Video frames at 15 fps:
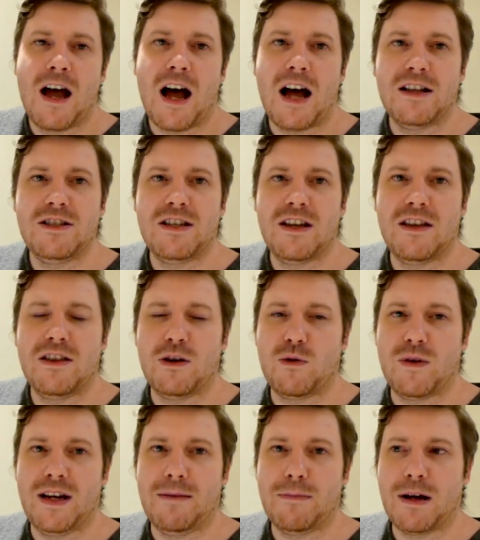Under the
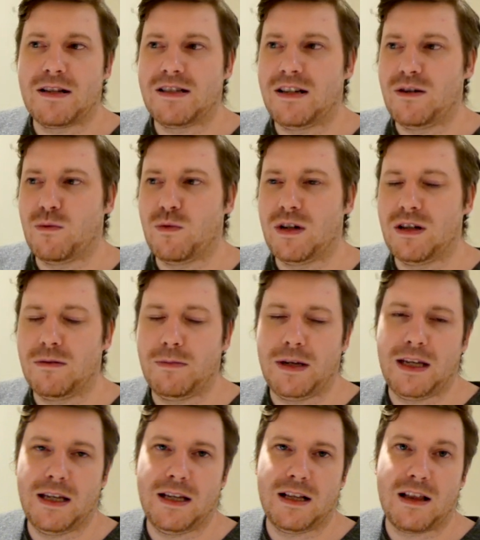green button will
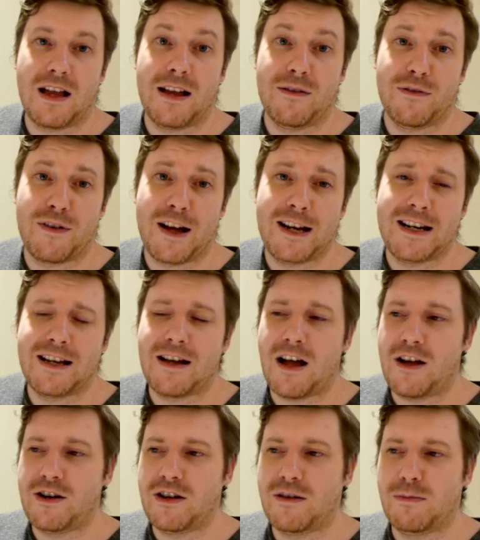be Client Finda.
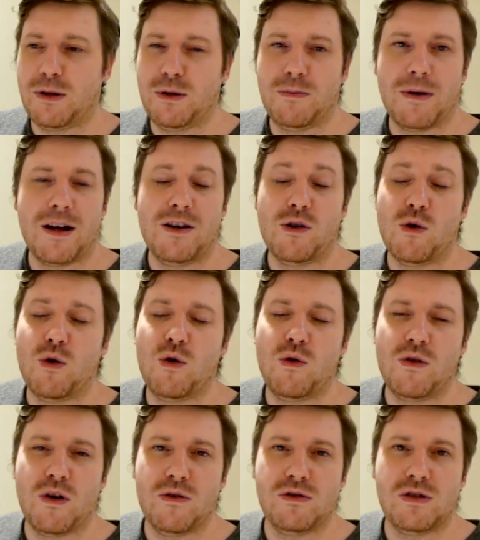Under the blue button, all
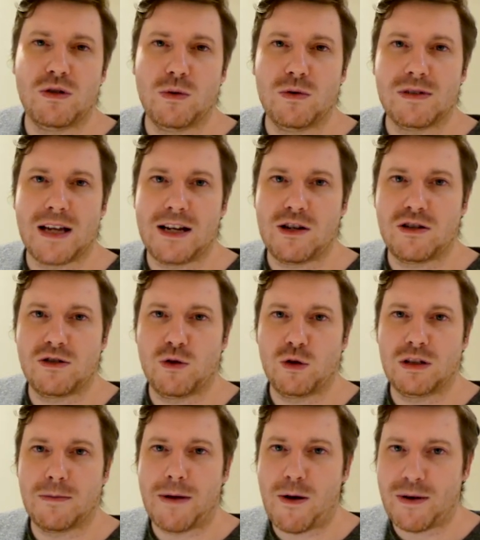those tools I just
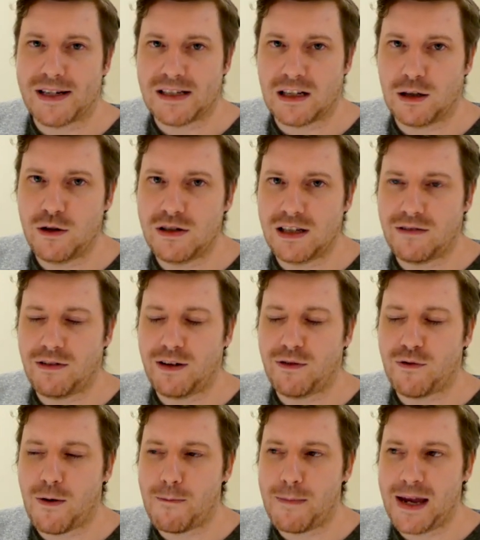talked about exclusively
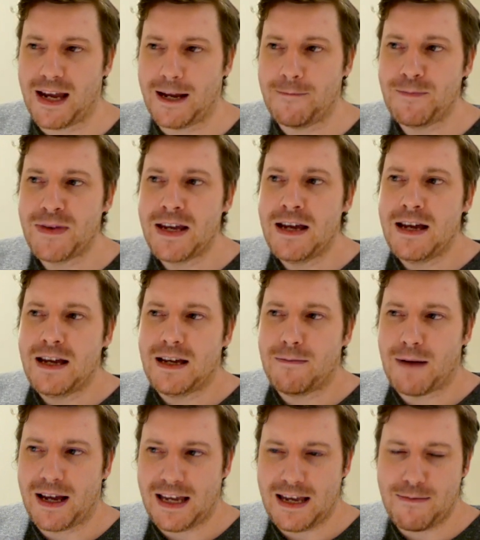from me.
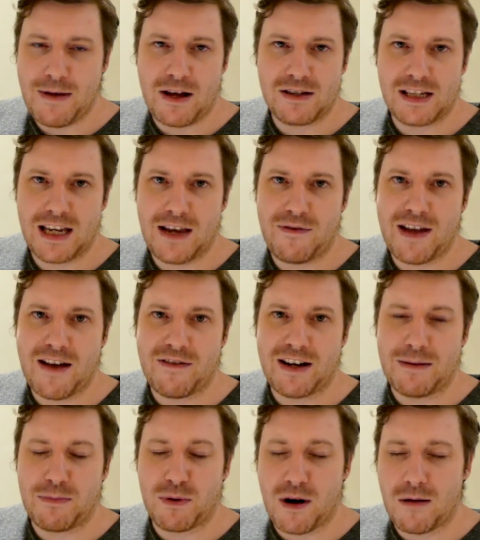My email's here if you have
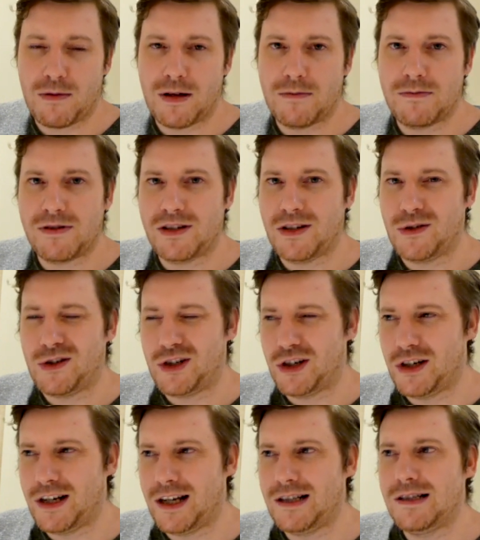any problems, you
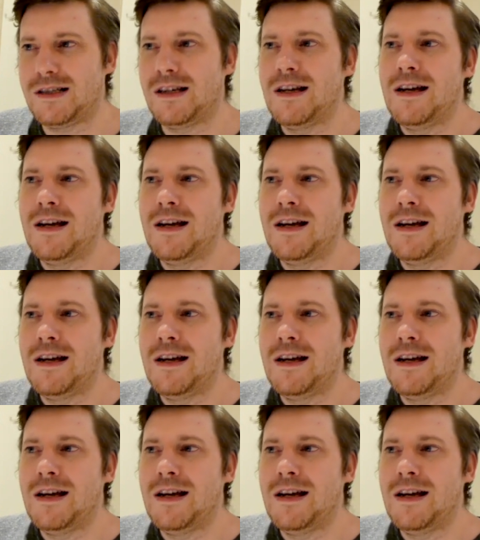shouldn't.